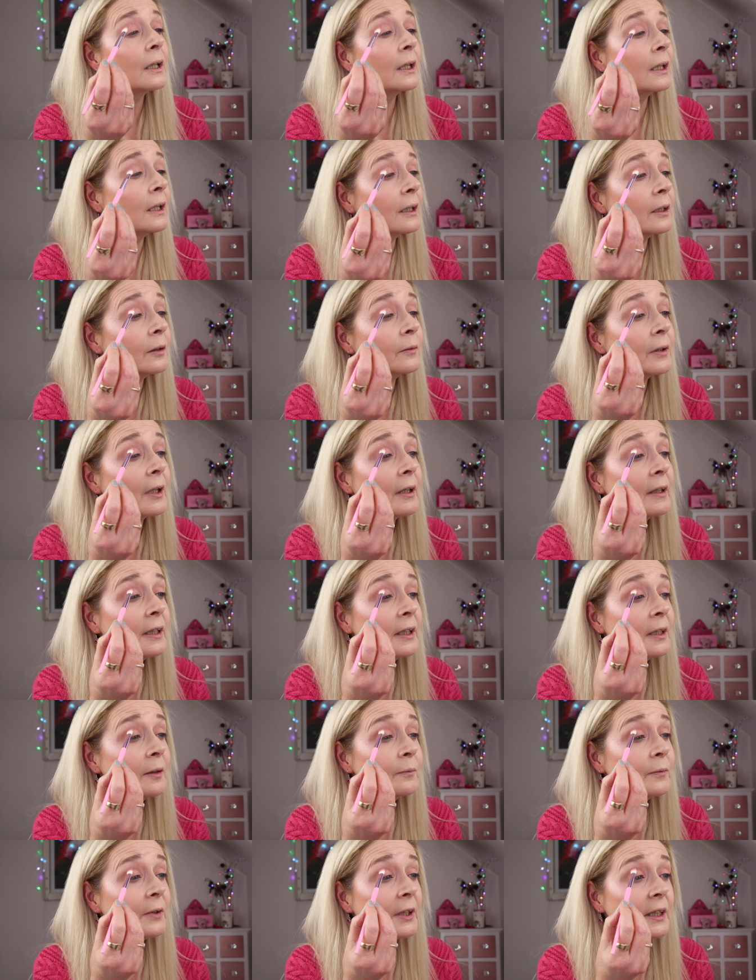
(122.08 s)
and I'm going
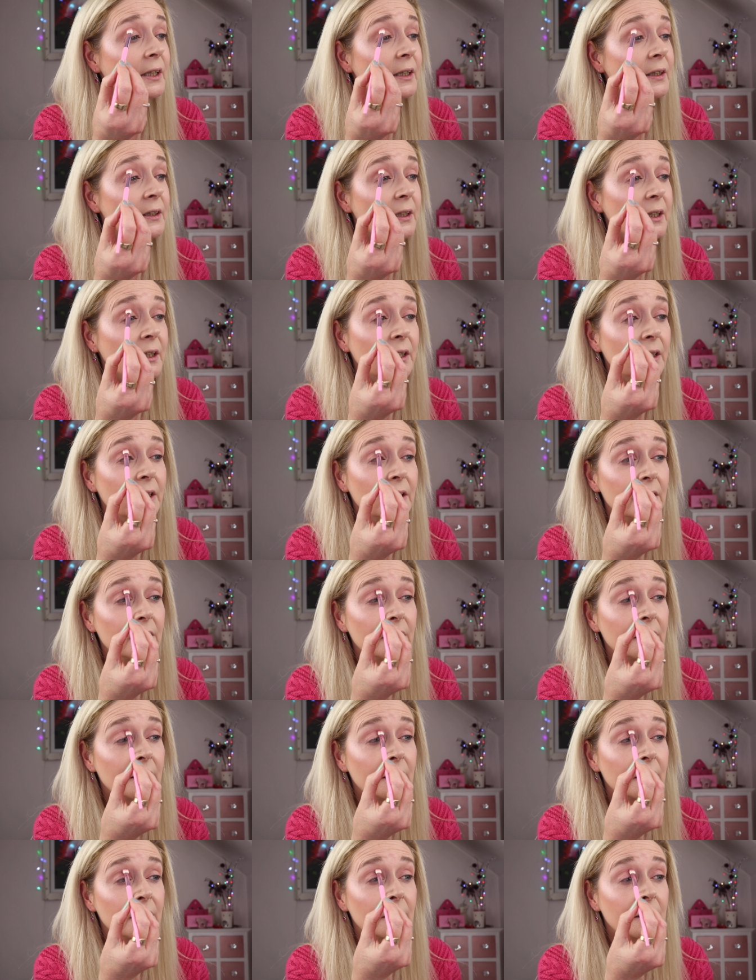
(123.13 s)
in with uh,
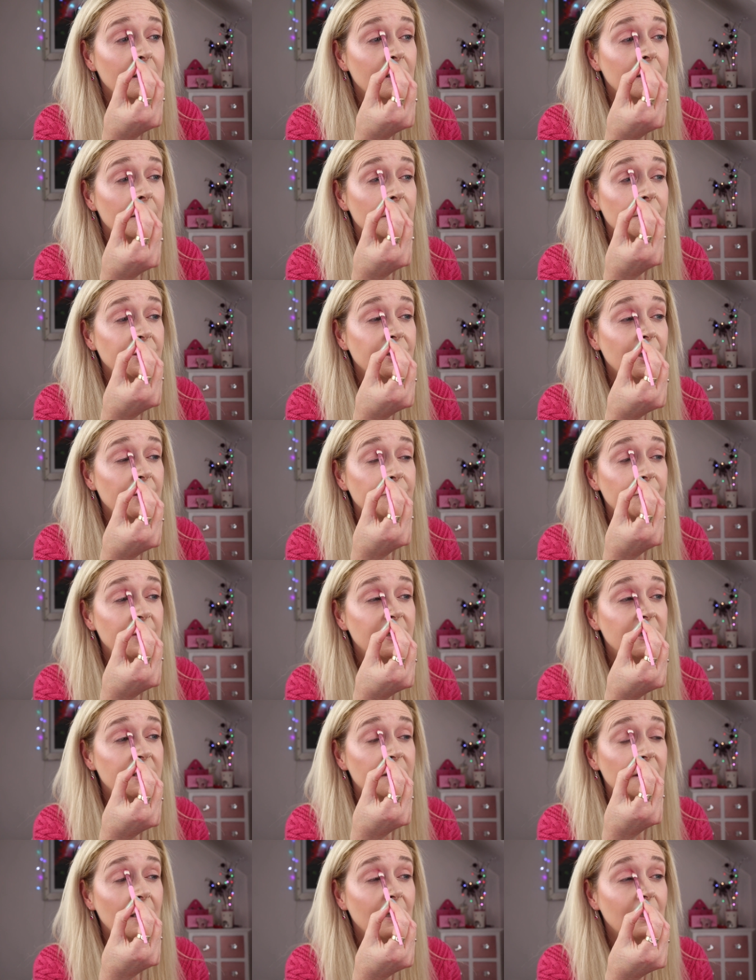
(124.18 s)
Jeffree
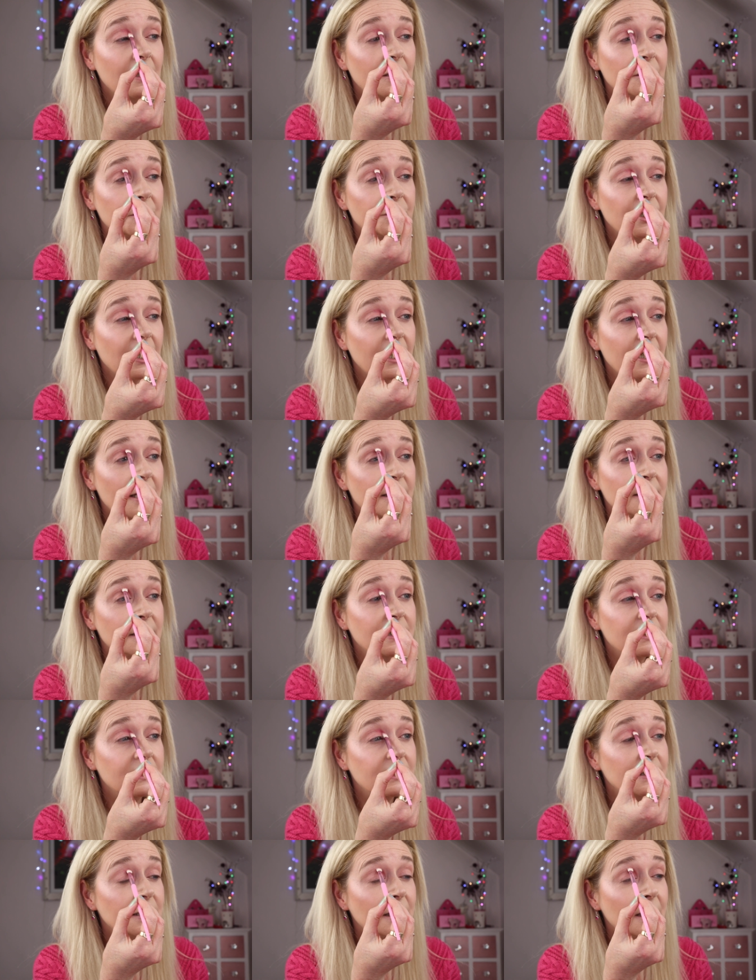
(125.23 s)
Star
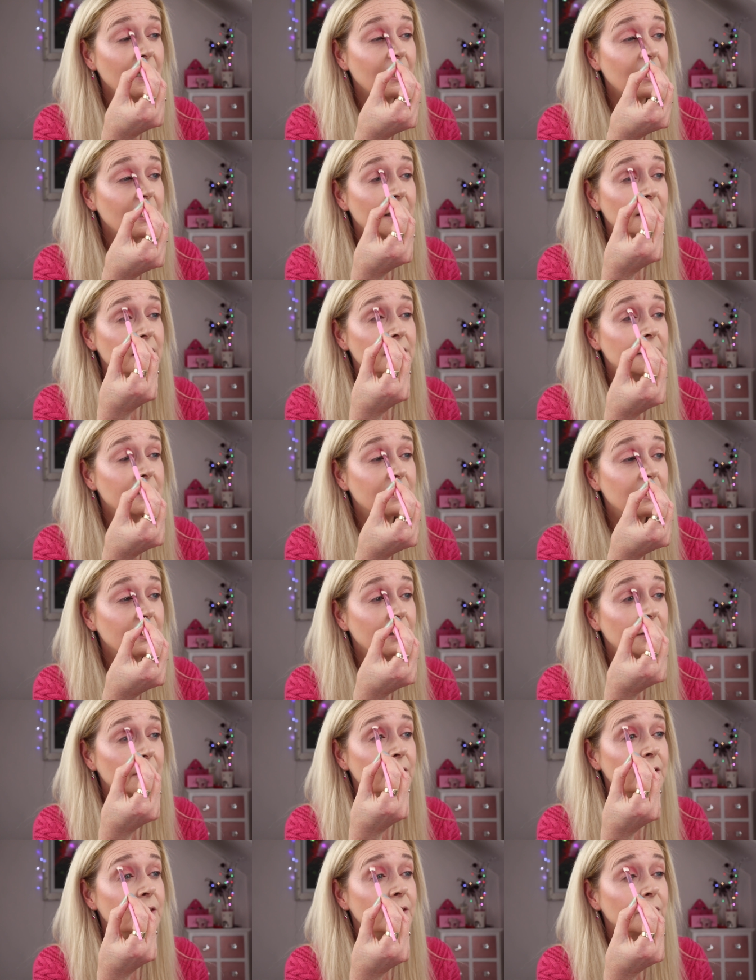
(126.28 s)
JS6.
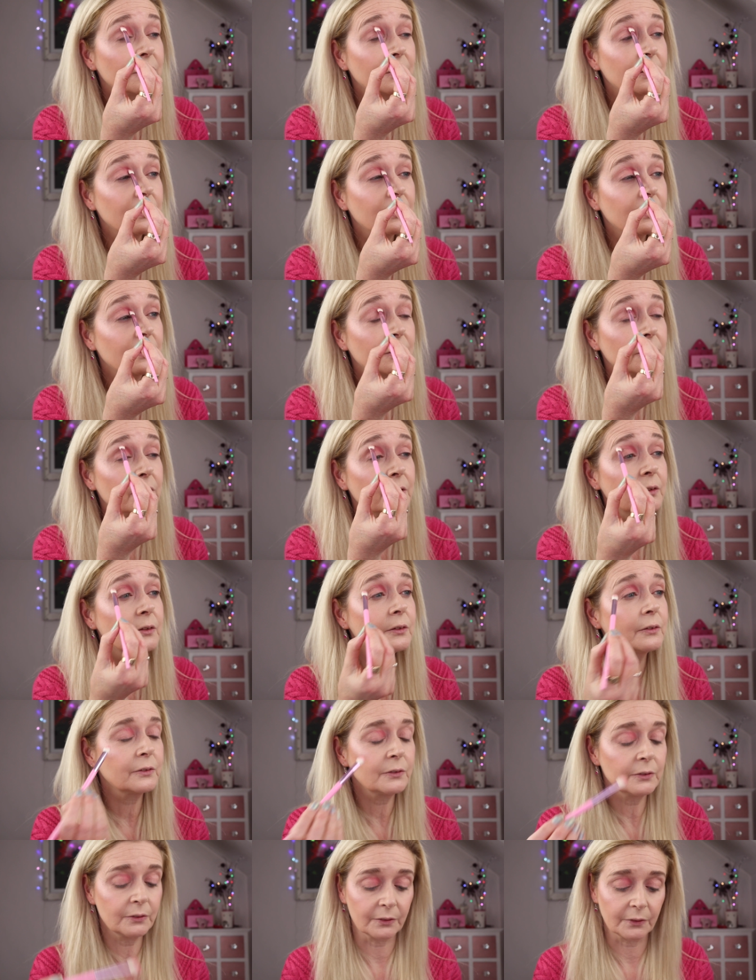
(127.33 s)

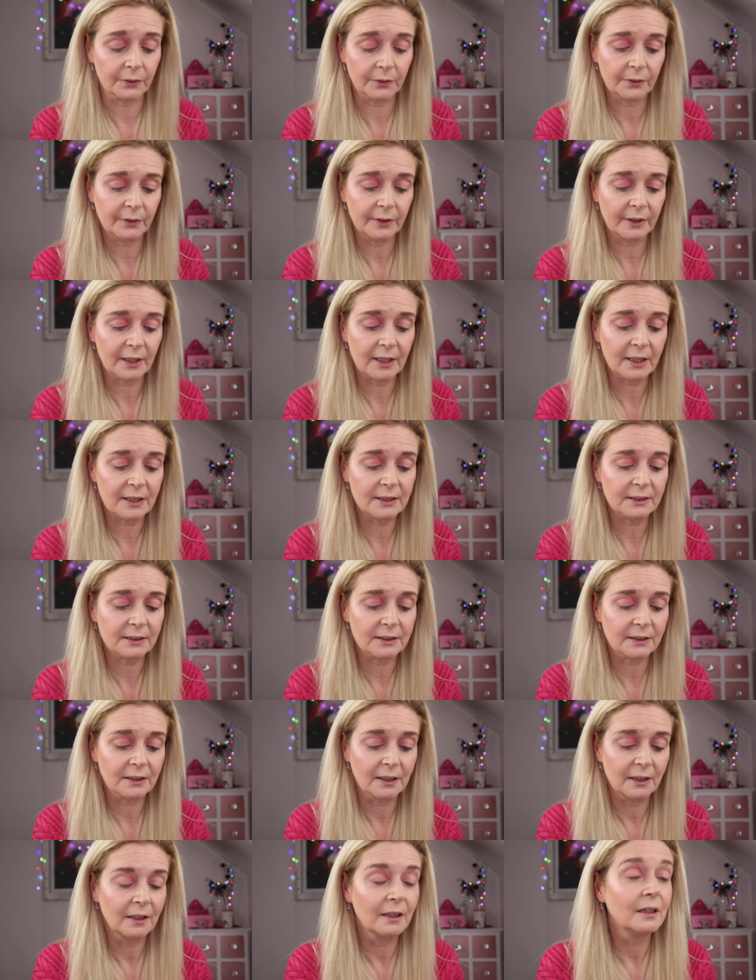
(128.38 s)
Oh
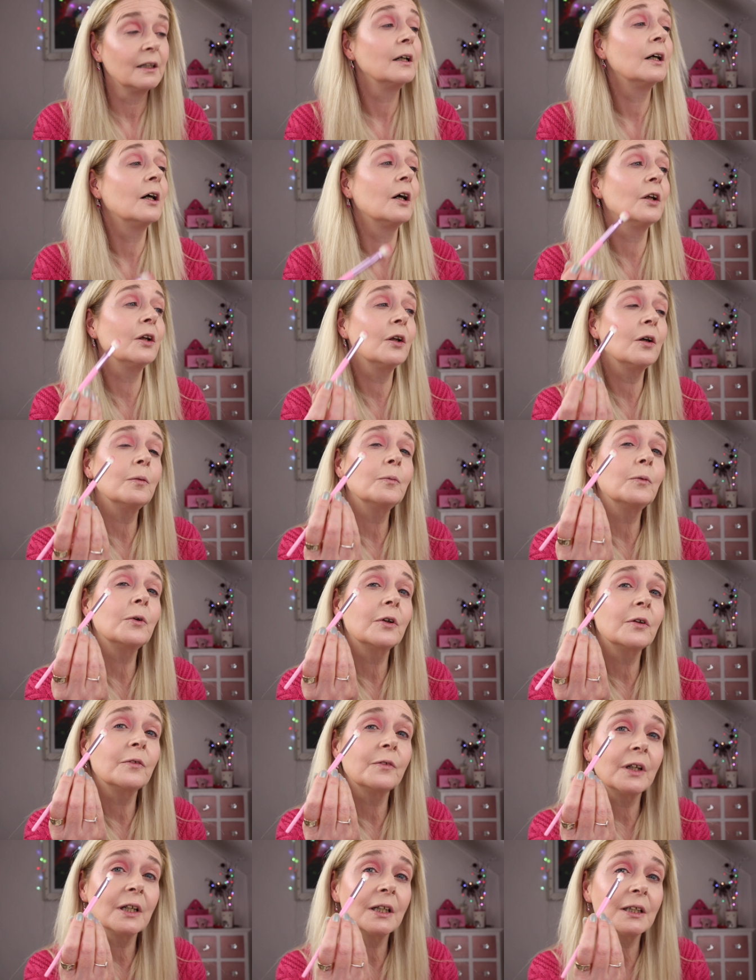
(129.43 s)
that's a lot
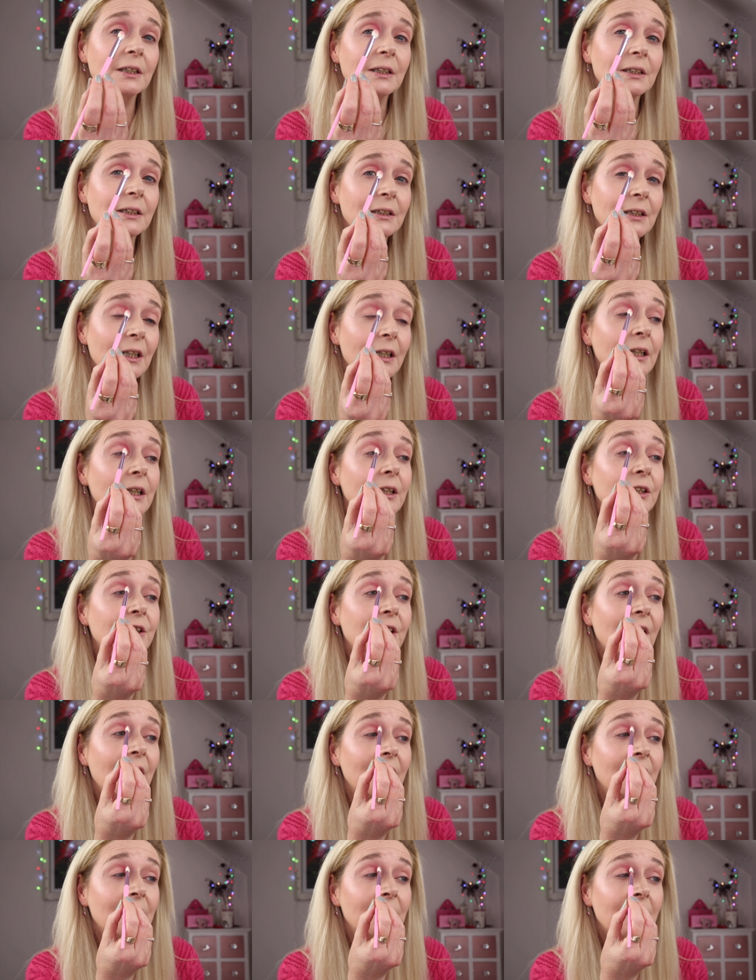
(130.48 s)
more of a stunning
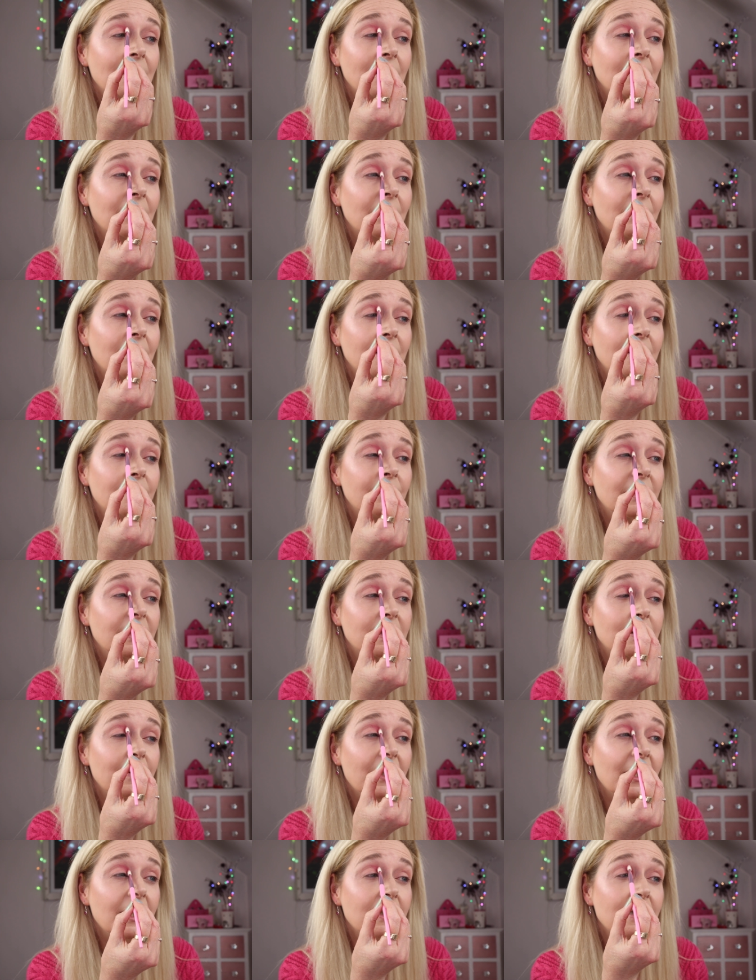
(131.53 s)
shade than I kind of
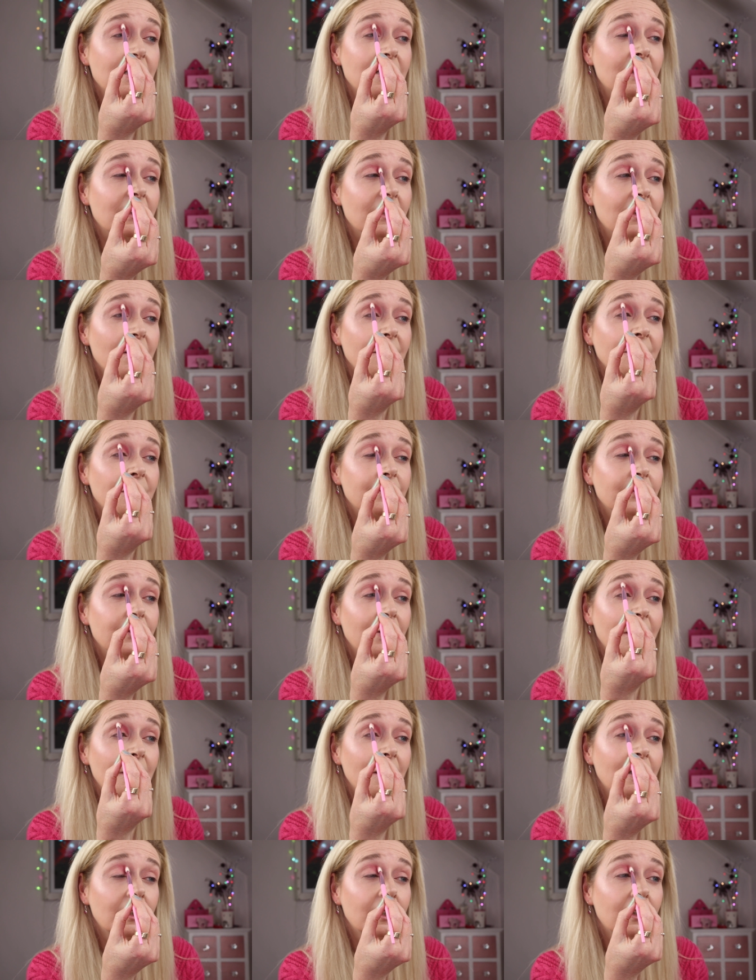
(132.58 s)
expected. I kind of
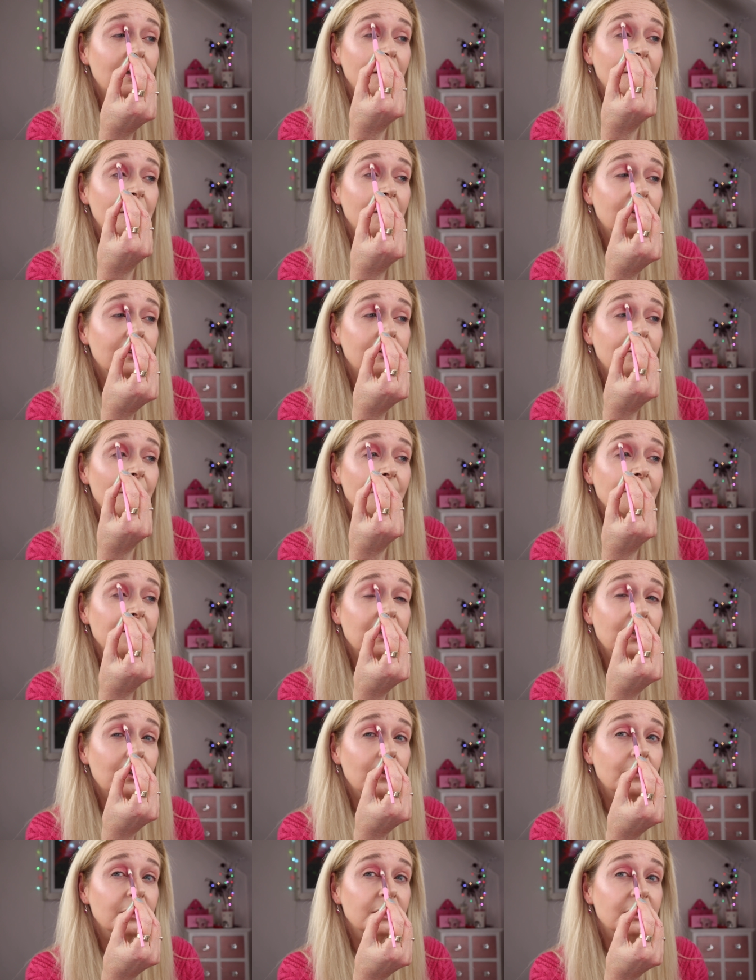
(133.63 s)
wrote
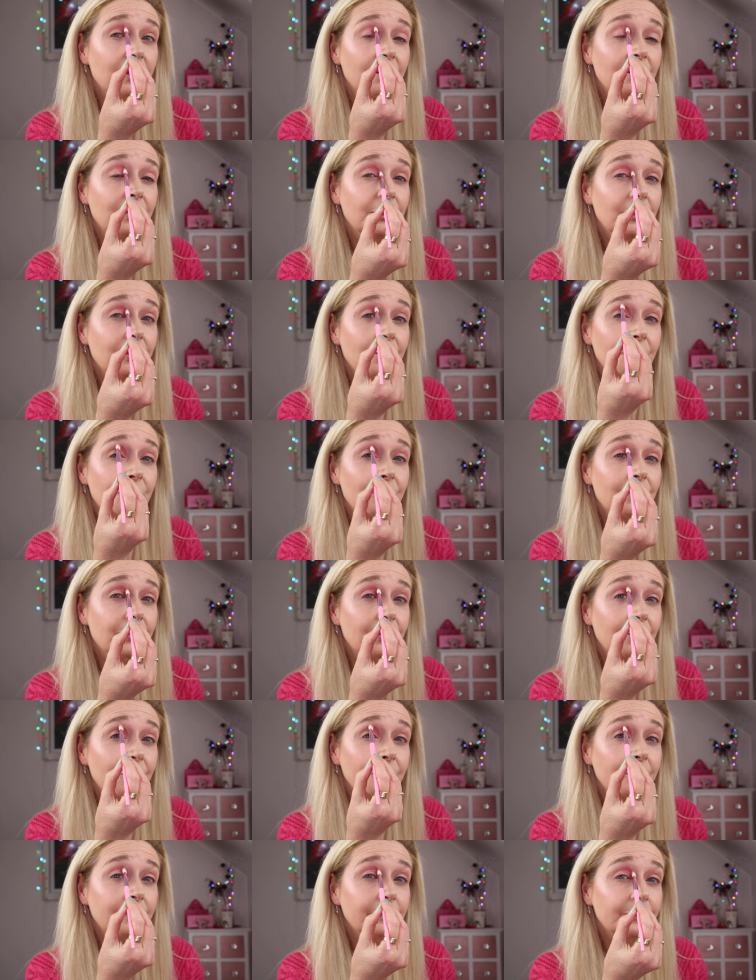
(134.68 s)
it off as a
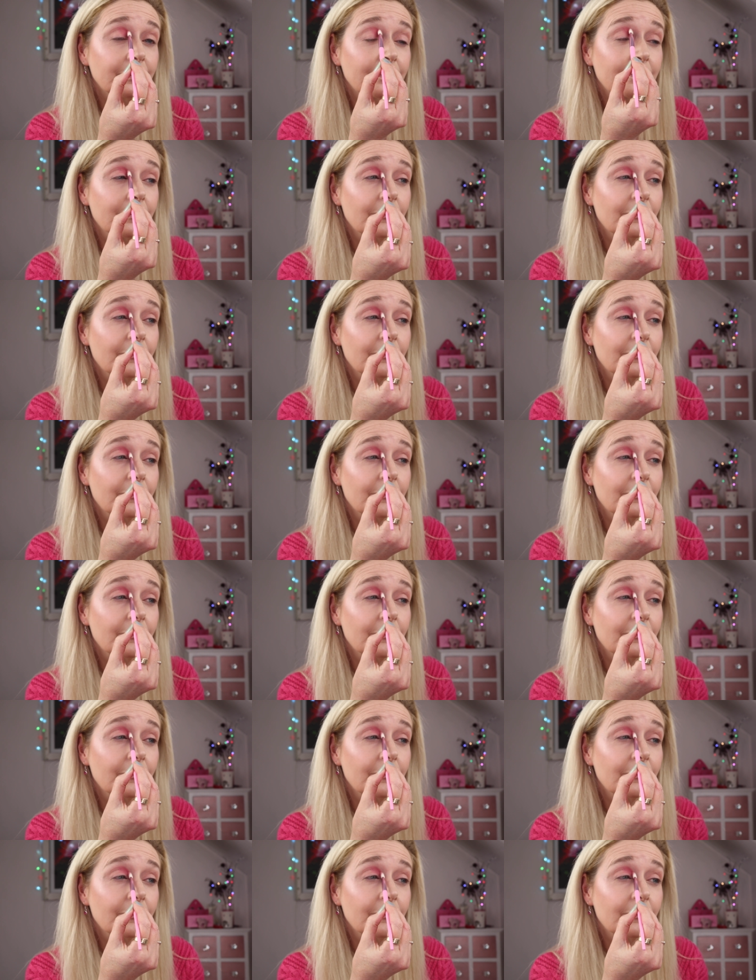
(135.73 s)
neutral